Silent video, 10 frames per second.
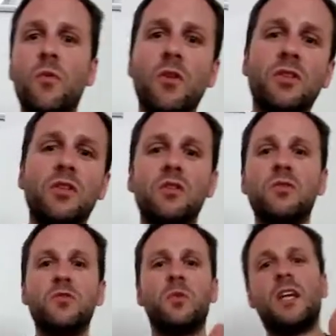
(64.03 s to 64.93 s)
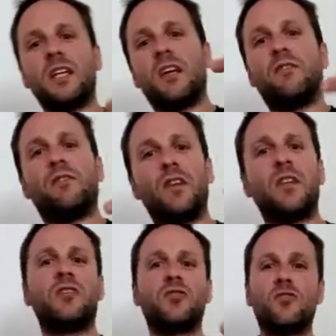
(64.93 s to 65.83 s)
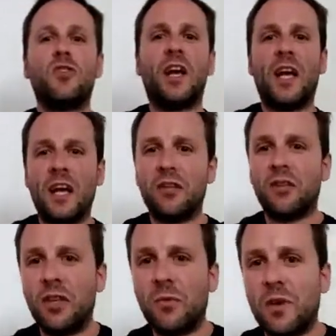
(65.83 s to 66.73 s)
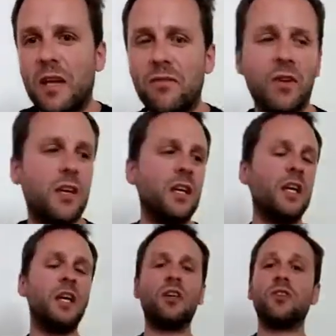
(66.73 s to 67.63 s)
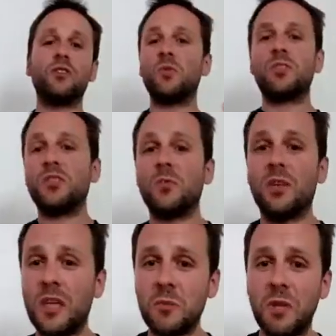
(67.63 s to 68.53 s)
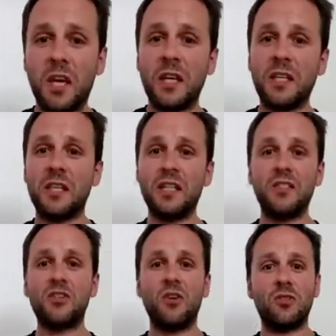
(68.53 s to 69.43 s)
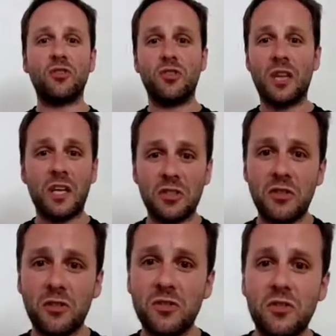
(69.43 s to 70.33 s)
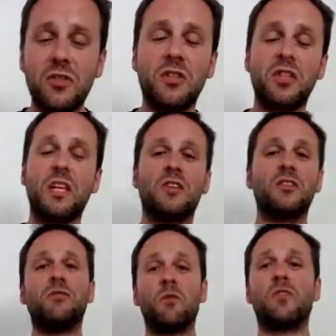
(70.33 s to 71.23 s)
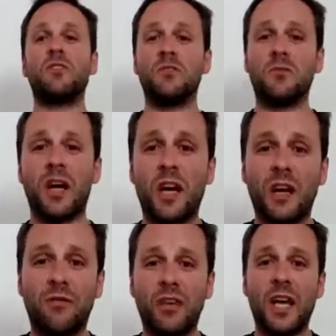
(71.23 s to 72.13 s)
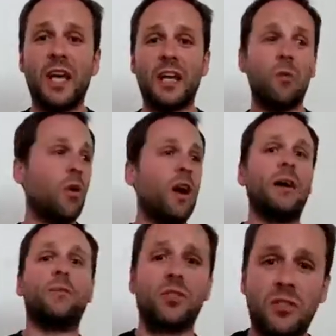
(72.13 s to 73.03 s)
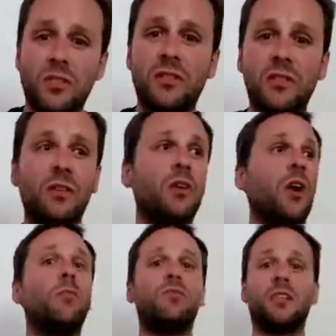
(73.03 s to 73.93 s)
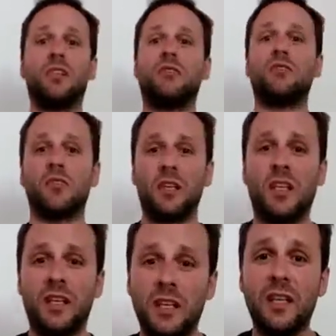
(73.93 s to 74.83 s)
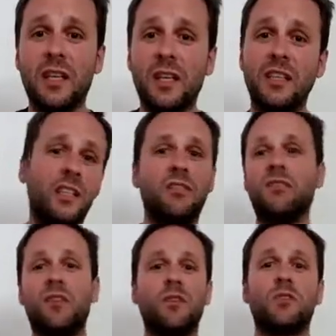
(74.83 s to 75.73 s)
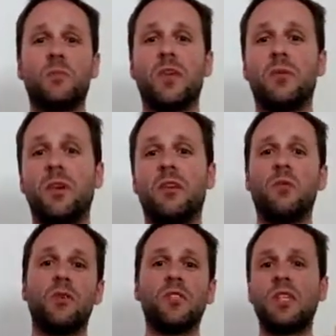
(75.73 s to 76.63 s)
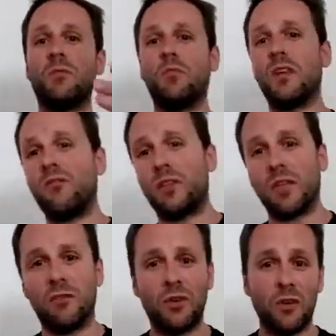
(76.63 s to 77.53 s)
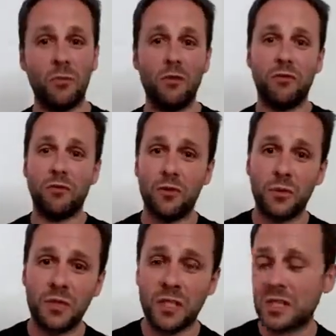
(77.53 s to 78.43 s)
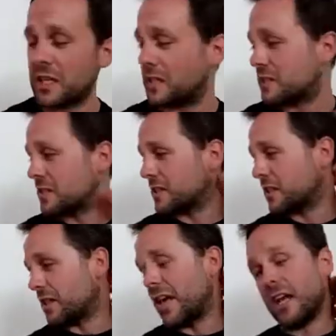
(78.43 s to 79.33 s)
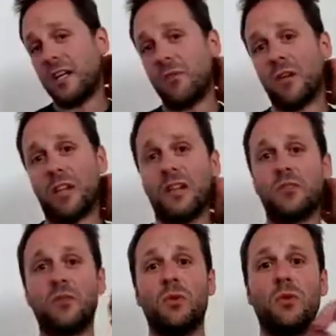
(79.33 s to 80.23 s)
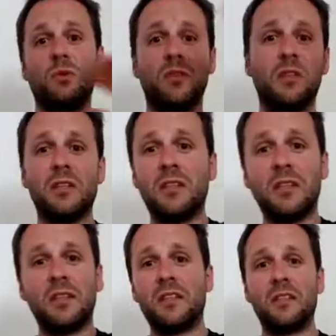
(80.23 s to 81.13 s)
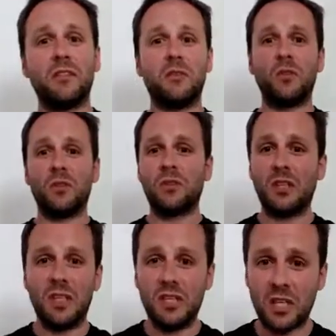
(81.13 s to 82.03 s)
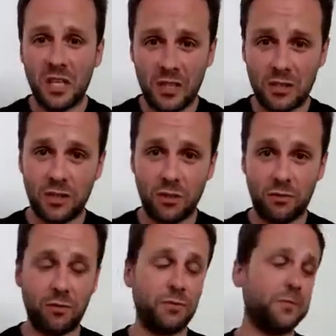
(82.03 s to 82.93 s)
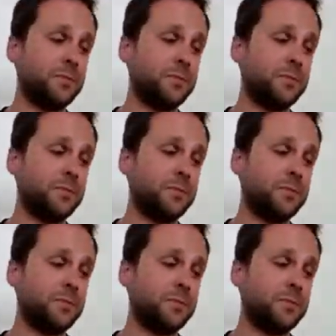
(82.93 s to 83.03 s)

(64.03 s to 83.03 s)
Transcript: wanting to lose weight, get fitter, stronger, healthier, whatever, there's always something else behind it. That's not just the thing. Because if you want to do that, if you get it, what happens? You go, oh, brilliant, I've got it. And then everything goes back to where it was. Same with everything. If you're not moving forwards, you're standing still. Anyway, that's all cliche stuff.